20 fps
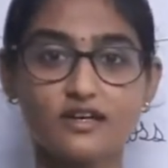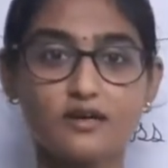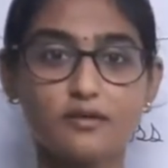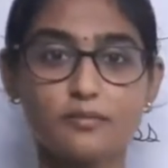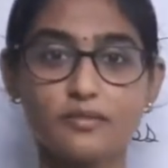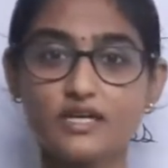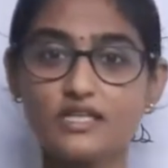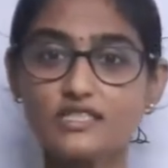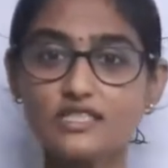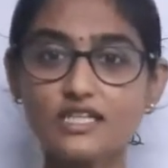
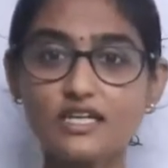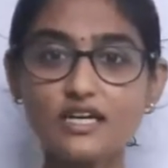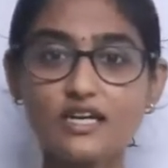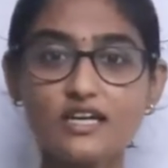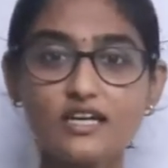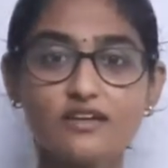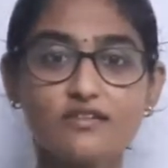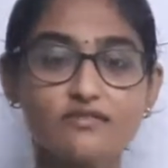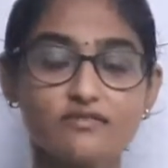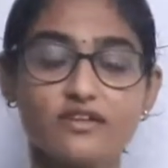
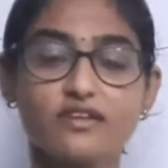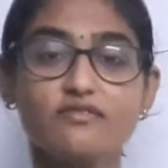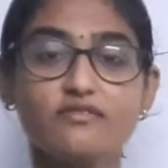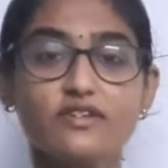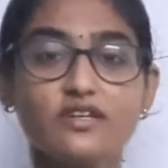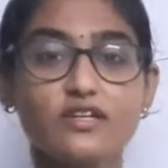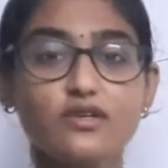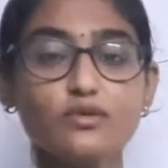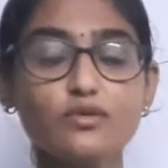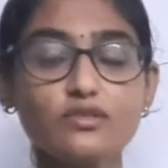Basically, when
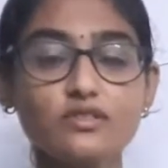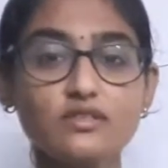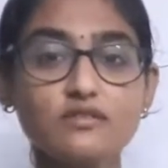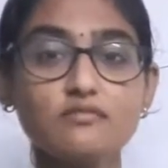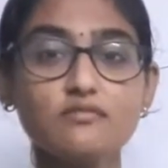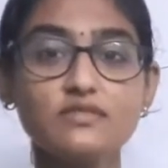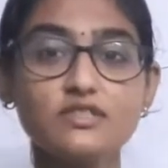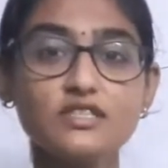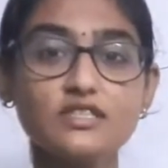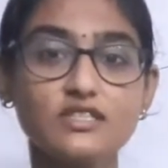we do
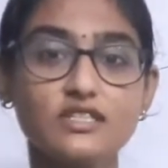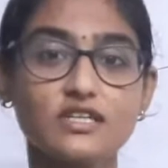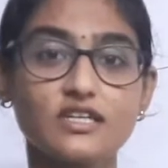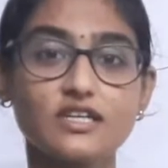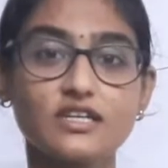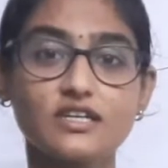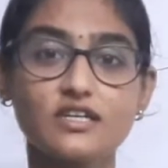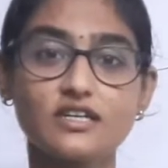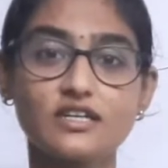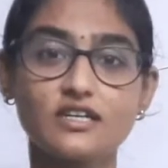some mistake,